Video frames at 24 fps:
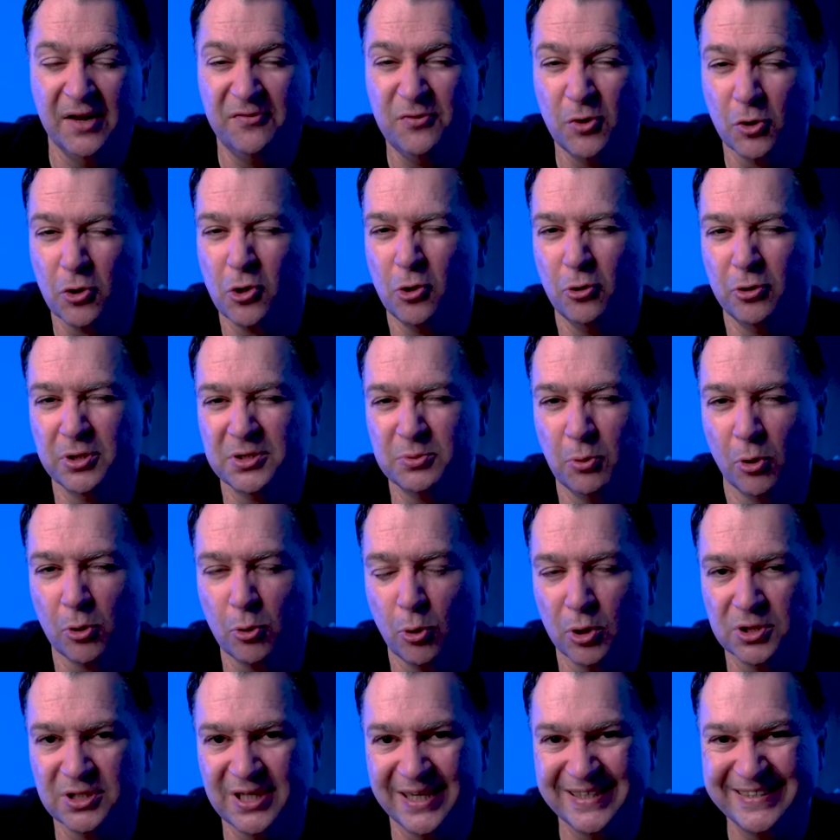And if you're curious what
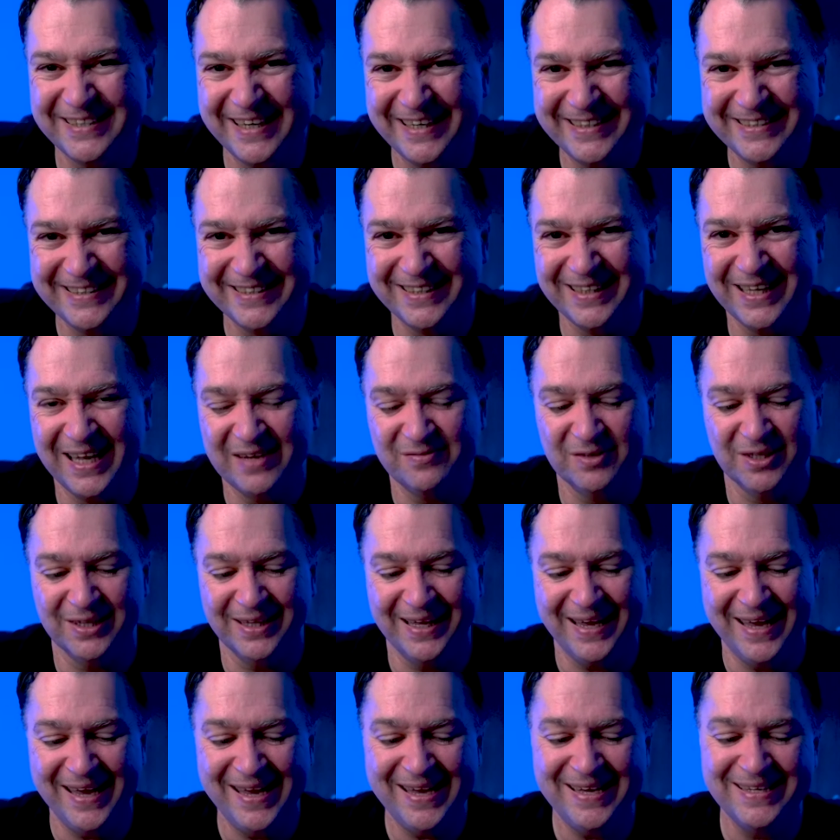quantization
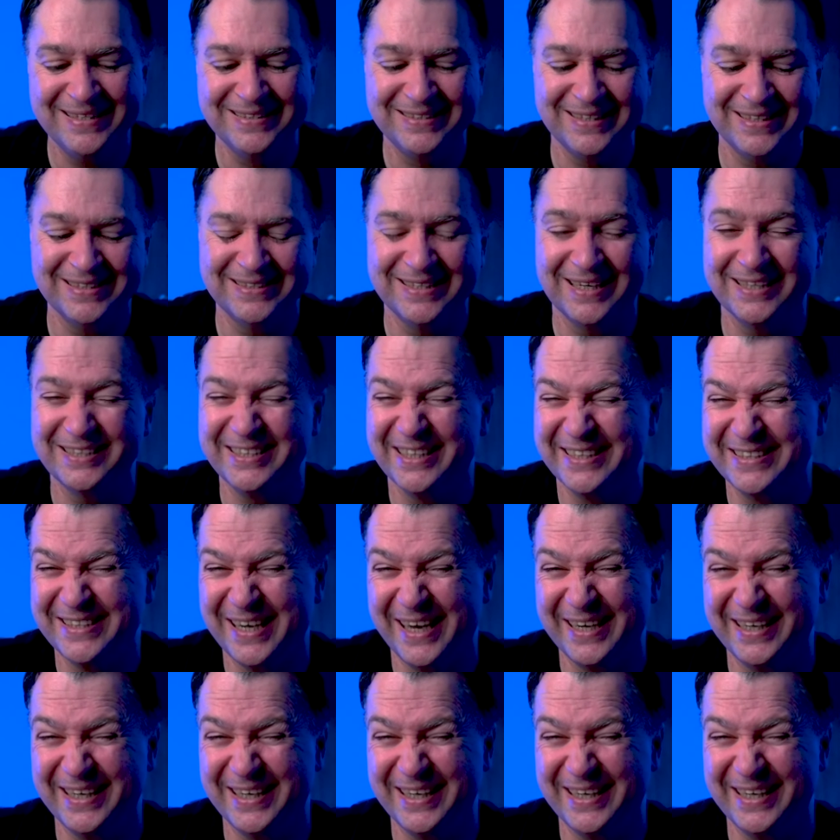level is, it's actually a